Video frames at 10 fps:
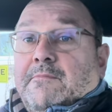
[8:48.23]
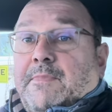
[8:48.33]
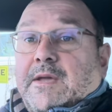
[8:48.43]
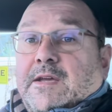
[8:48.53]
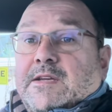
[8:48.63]

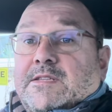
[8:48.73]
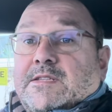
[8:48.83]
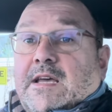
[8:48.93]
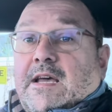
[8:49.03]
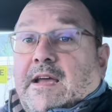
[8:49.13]
because
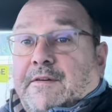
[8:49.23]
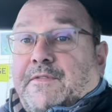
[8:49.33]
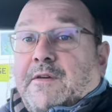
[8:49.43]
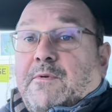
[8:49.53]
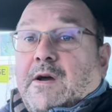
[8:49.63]
if
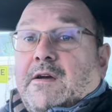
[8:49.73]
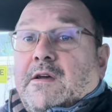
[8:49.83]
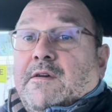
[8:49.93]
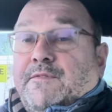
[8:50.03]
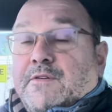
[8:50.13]
they were,
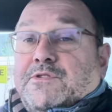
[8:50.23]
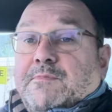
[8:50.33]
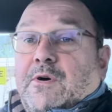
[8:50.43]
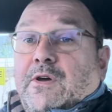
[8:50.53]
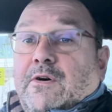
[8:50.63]
future
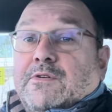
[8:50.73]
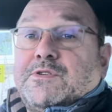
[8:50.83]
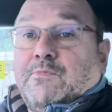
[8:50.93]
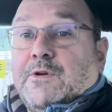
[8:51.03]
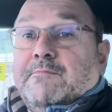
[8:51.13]
my
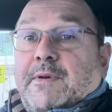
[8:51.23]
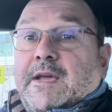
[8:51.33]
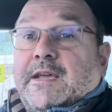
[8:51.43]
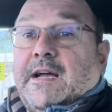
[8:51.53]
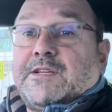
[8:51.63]
arse wouldn't be
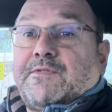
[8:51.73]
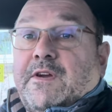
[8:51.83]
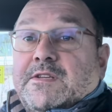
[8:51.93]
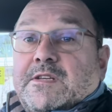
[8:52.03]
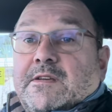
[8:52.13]
a
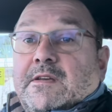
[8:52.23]
catchphrase.